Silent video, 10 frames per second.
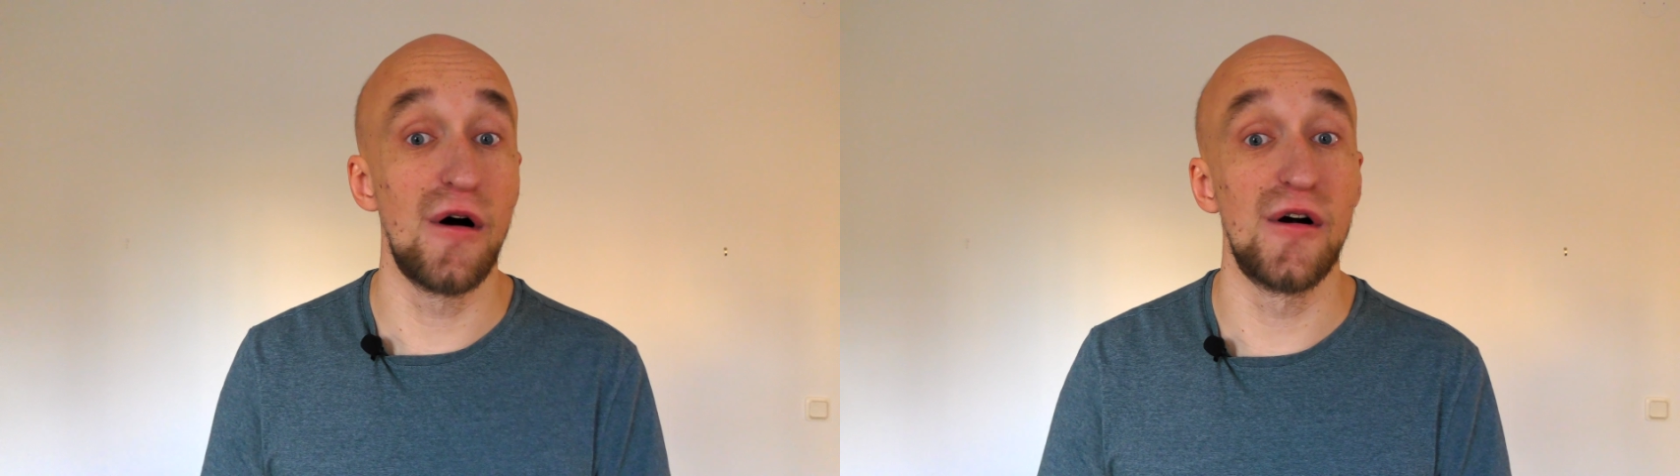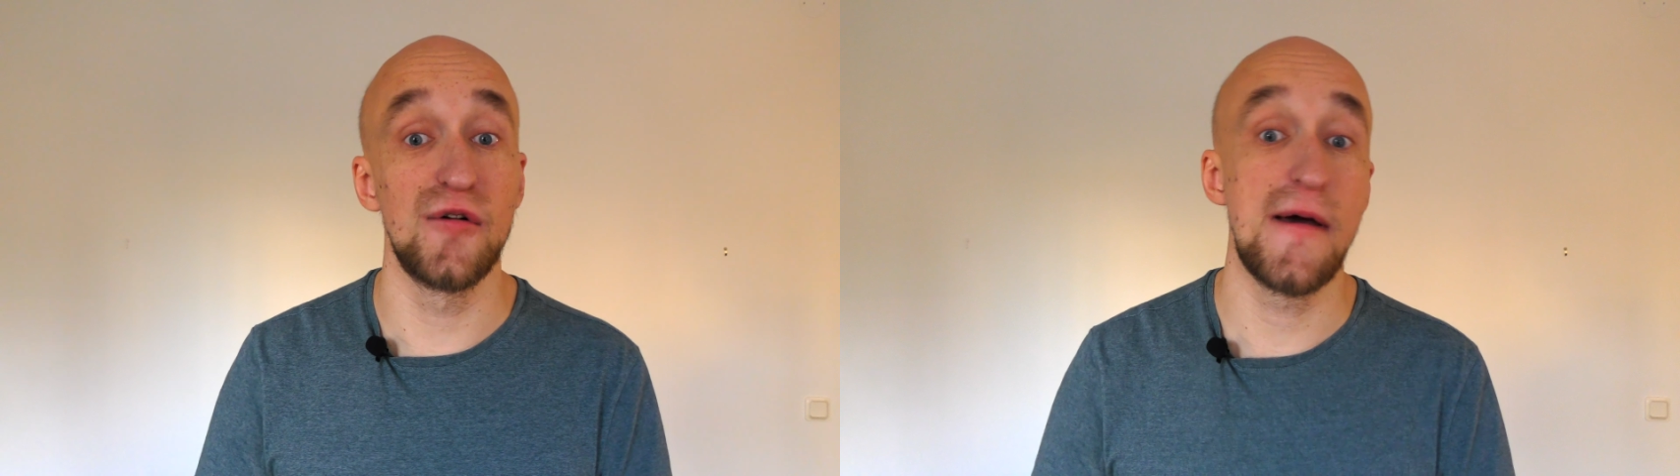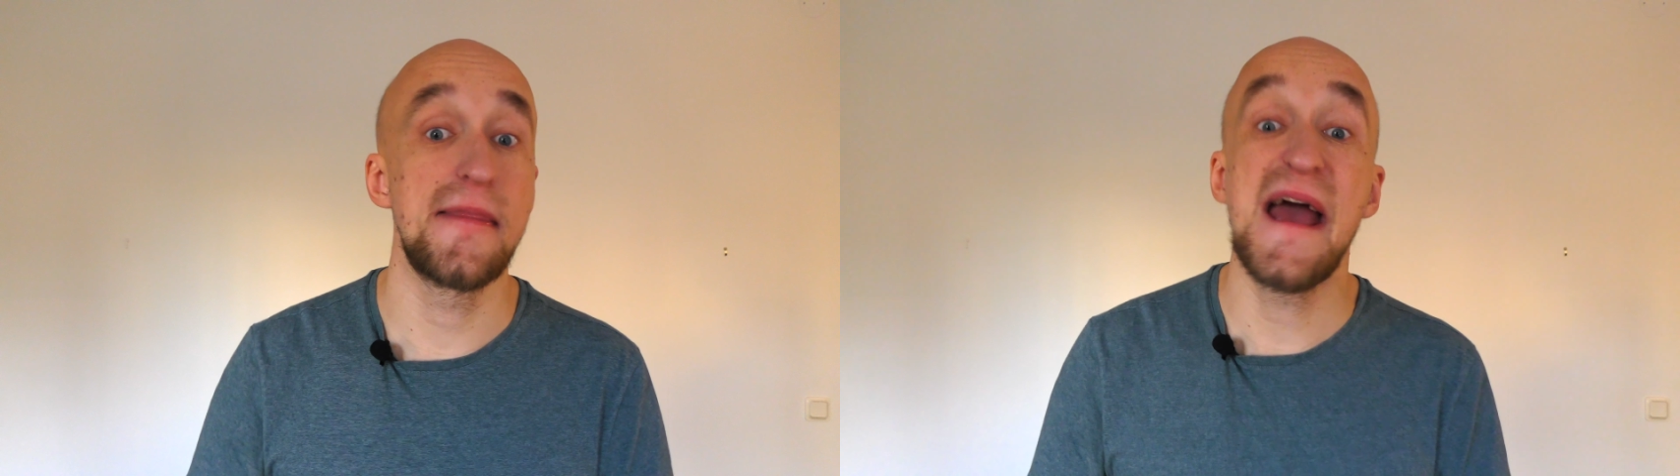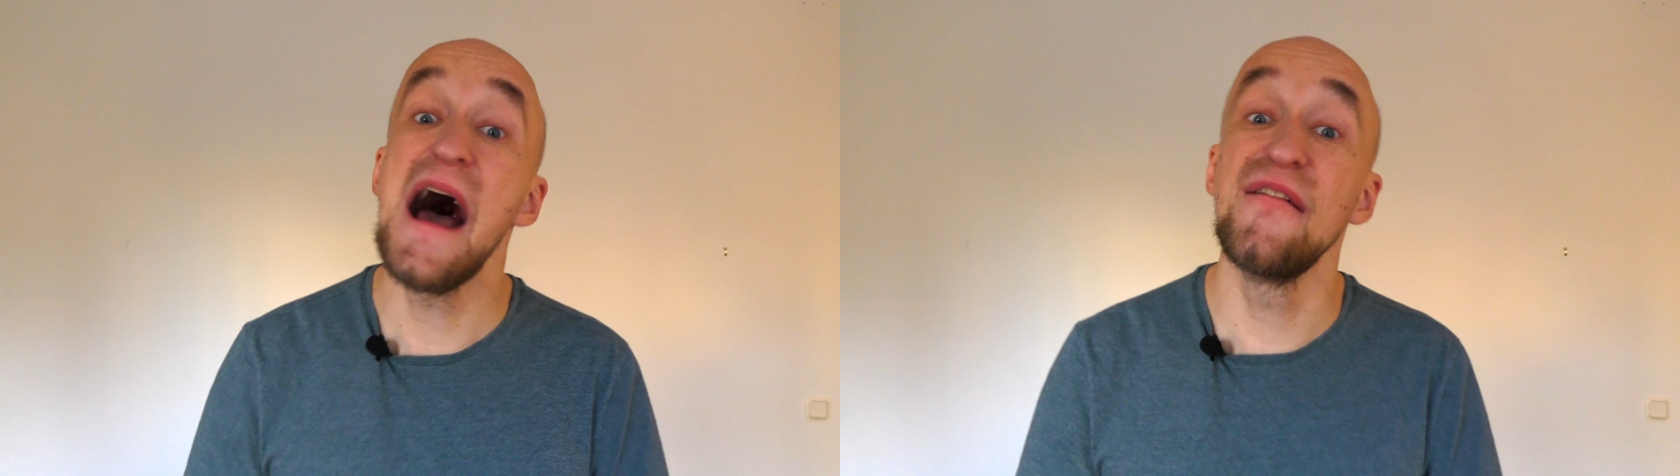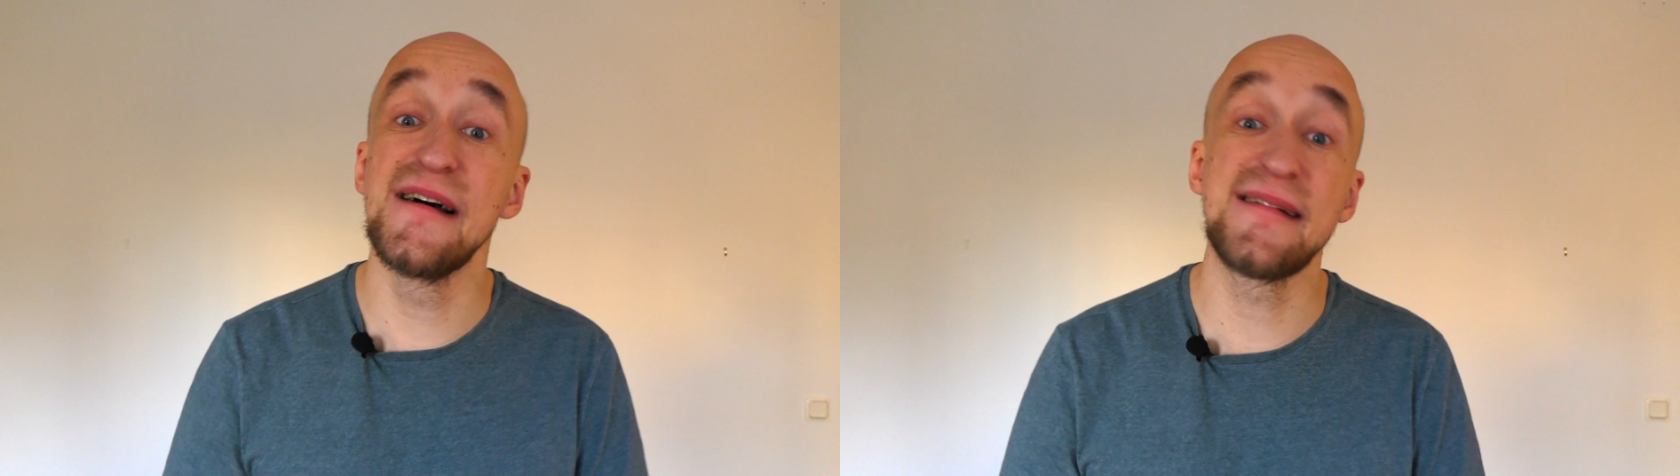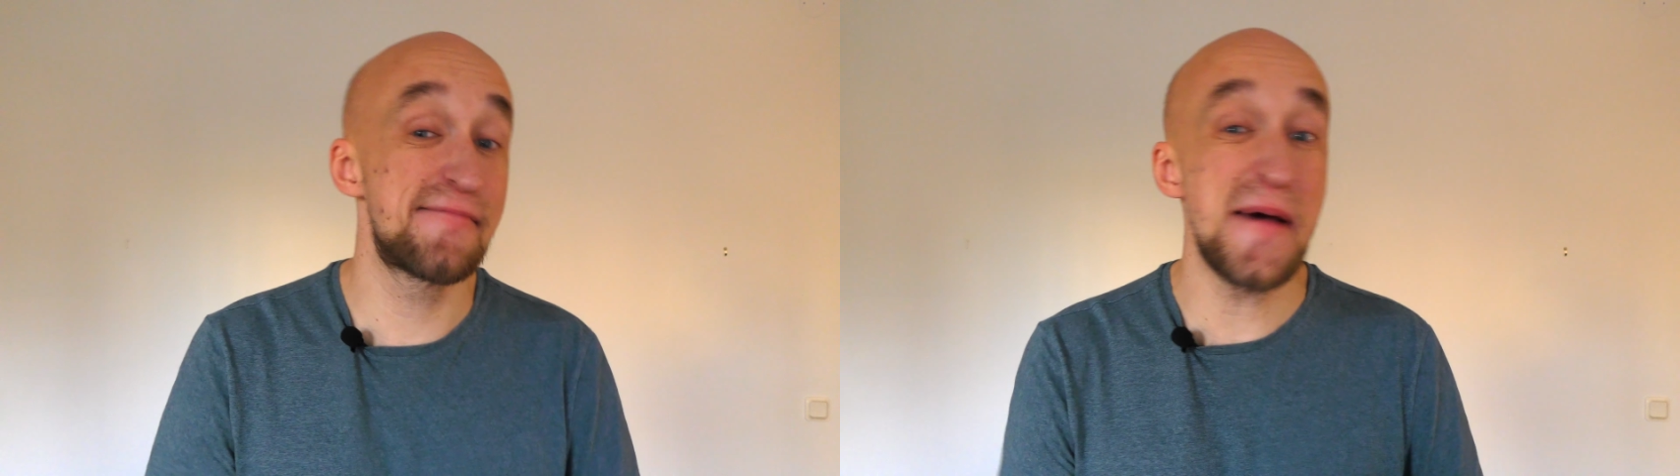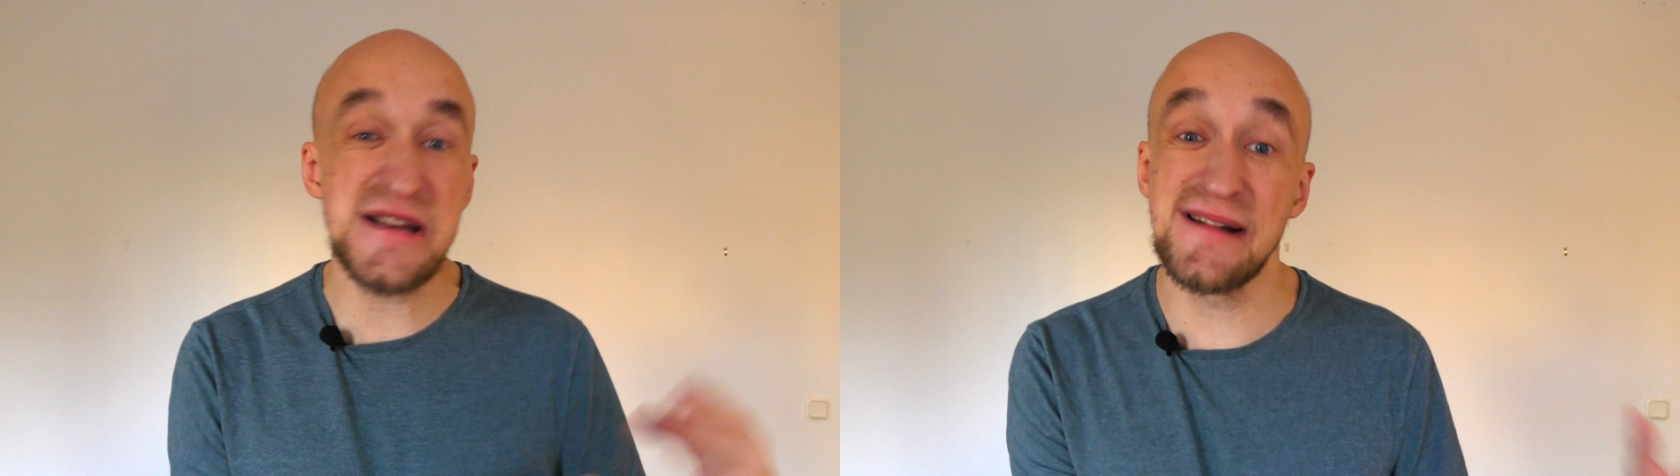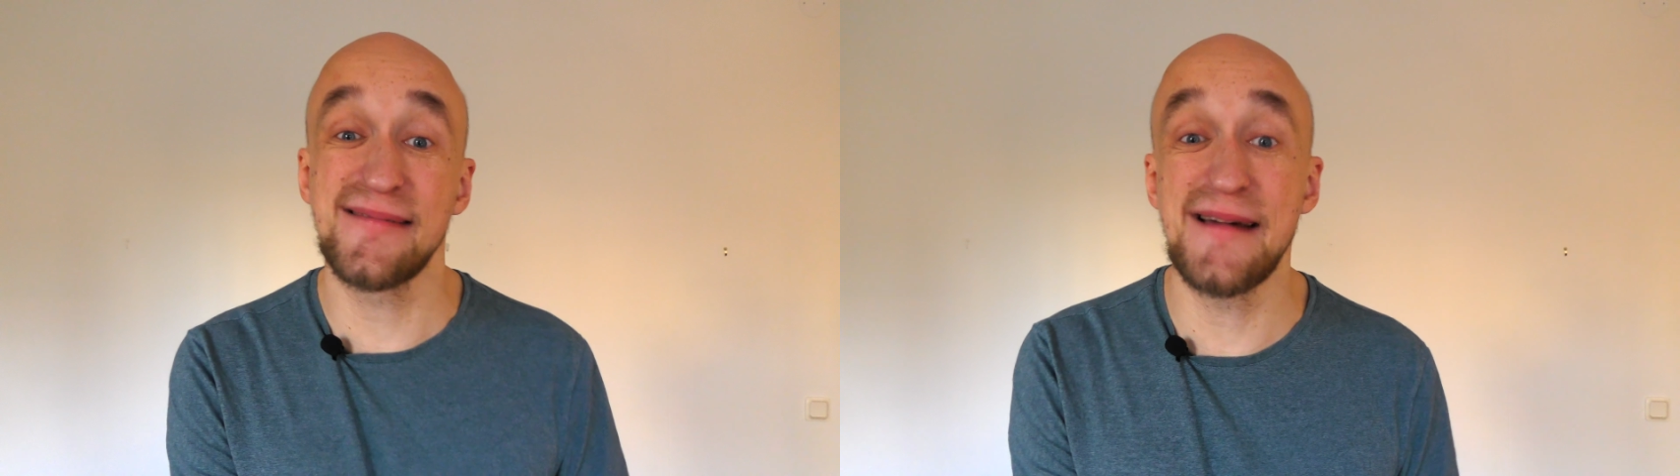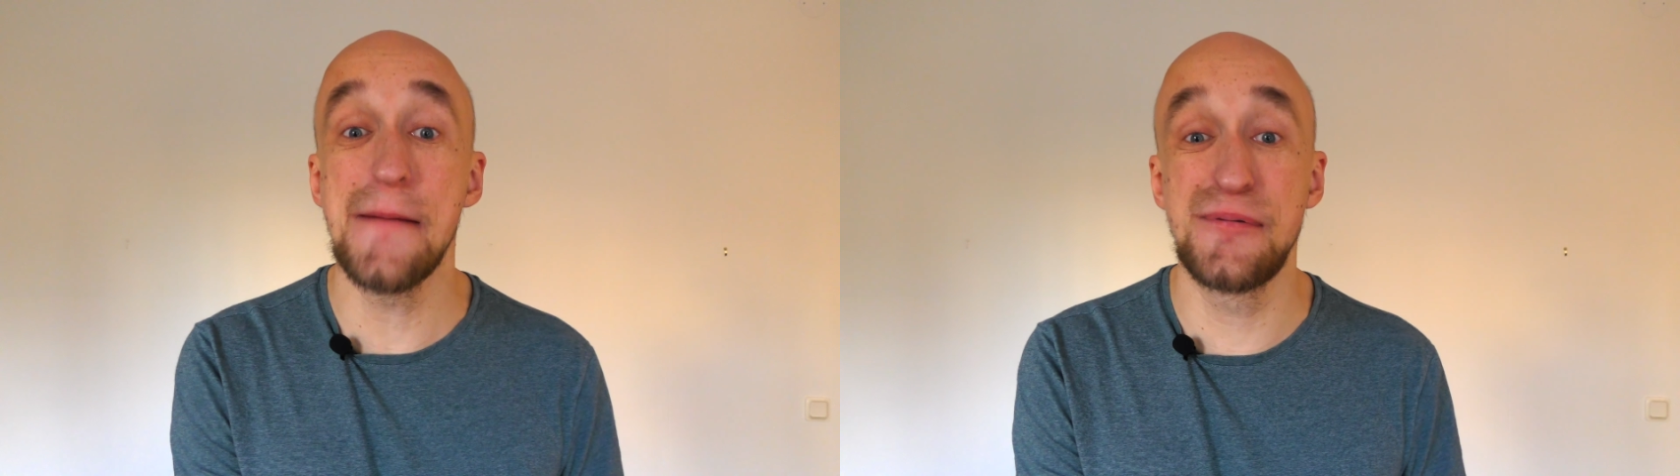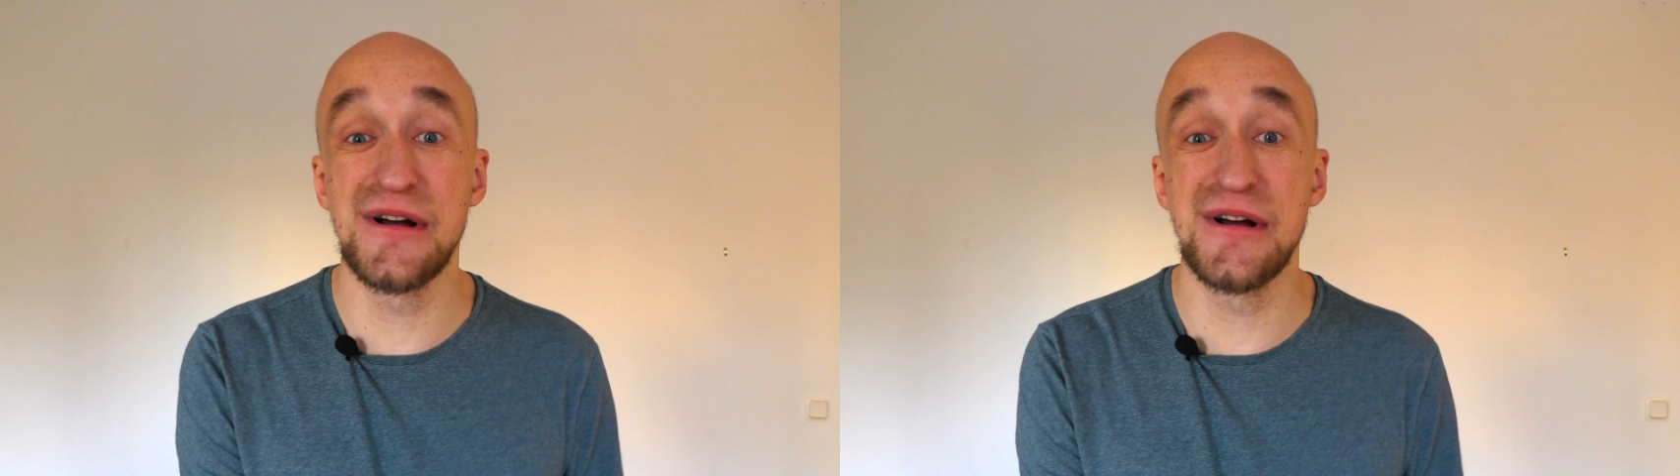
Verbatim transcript: or when they have a special side